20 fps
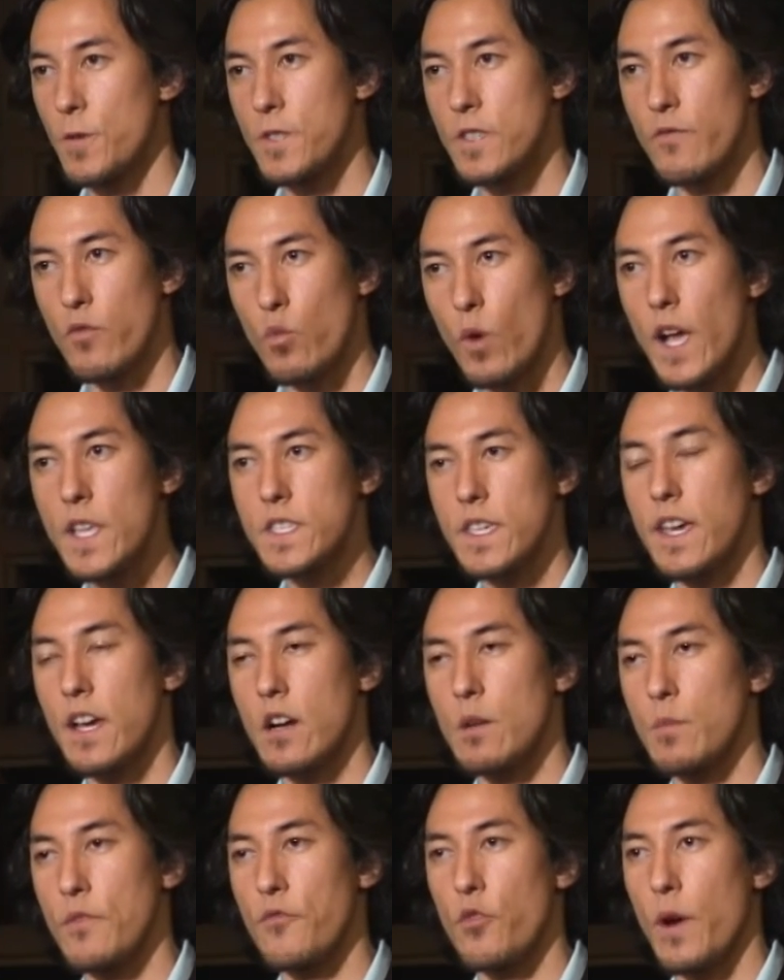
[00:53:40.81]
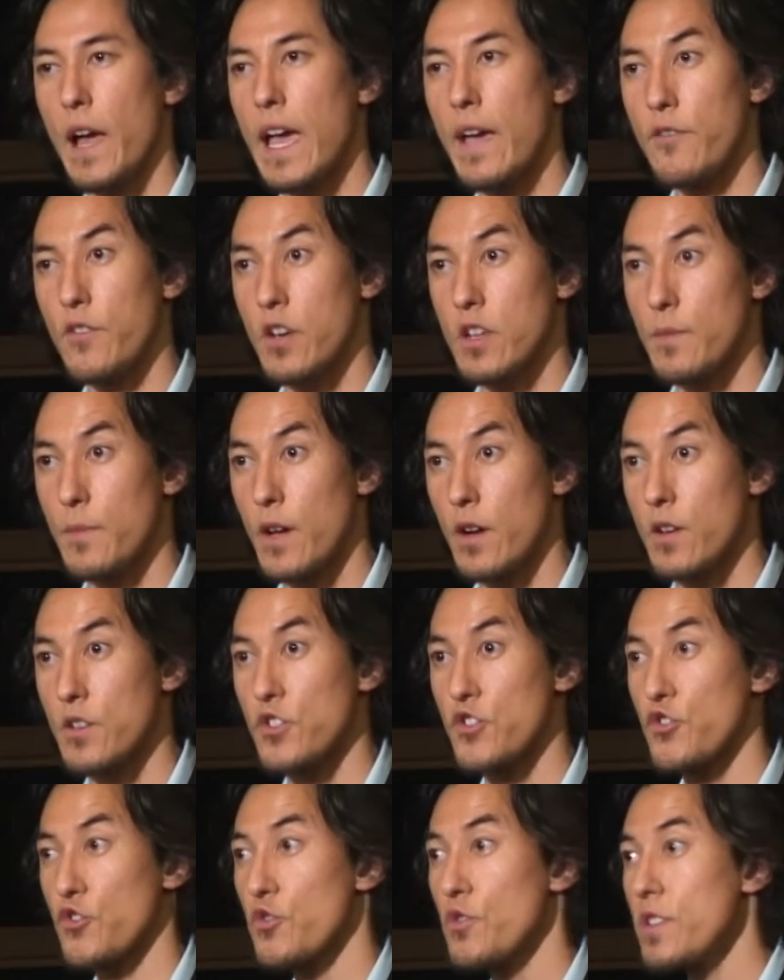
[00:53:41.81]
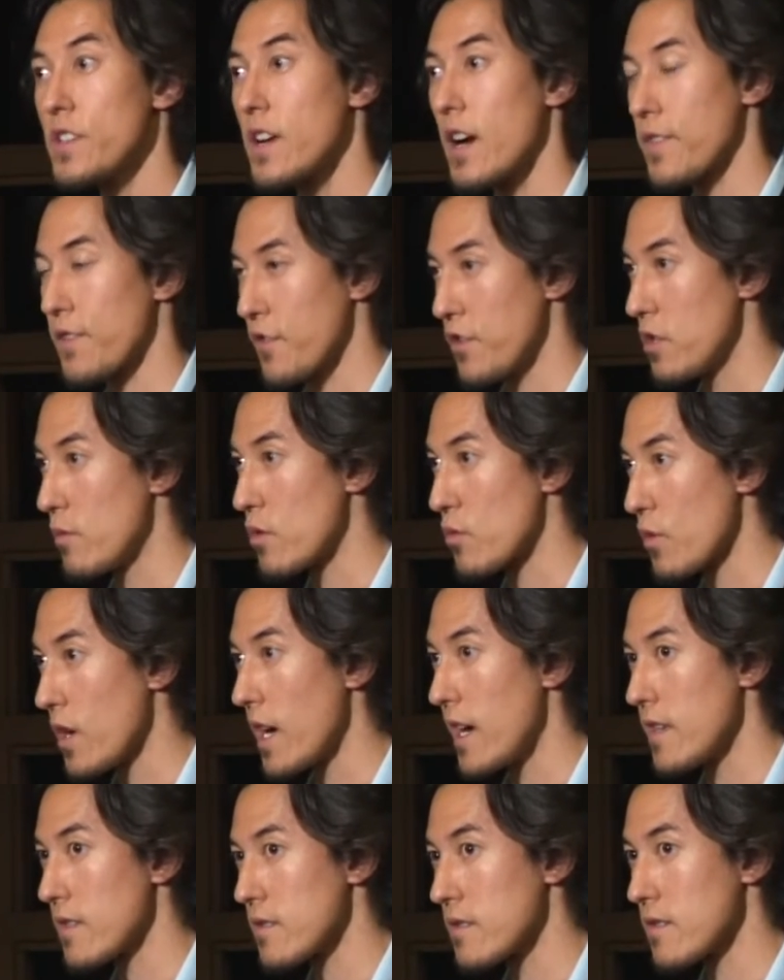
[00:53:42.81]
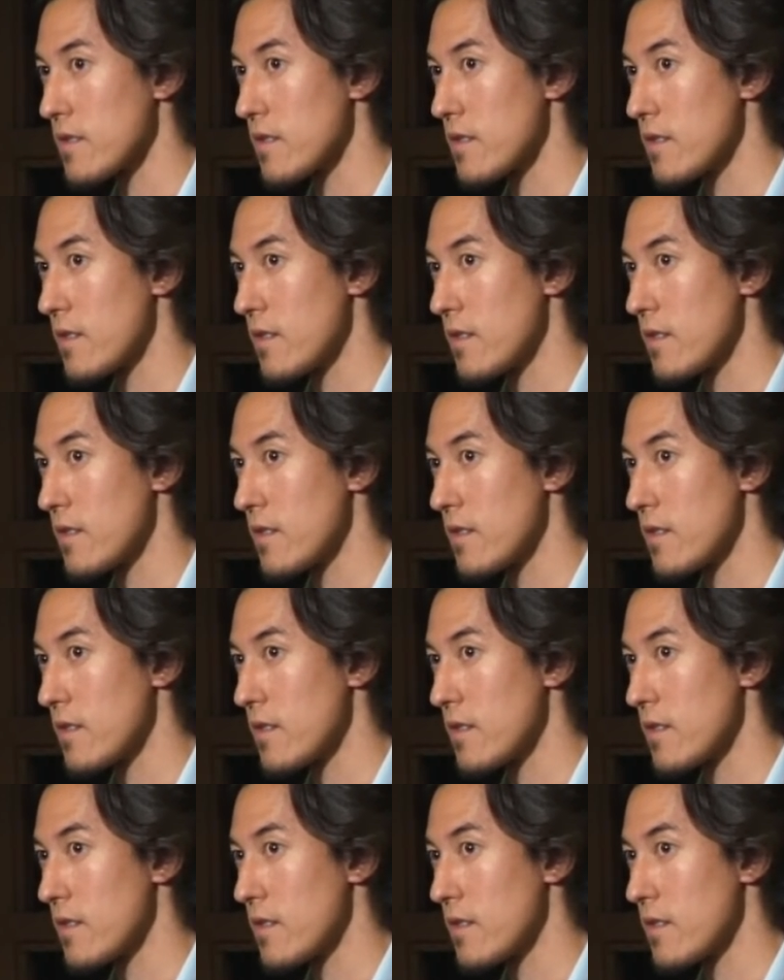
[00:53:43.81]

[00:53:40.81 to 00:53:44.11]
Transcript: the Civil Rights era before African Americans truly got their human rights.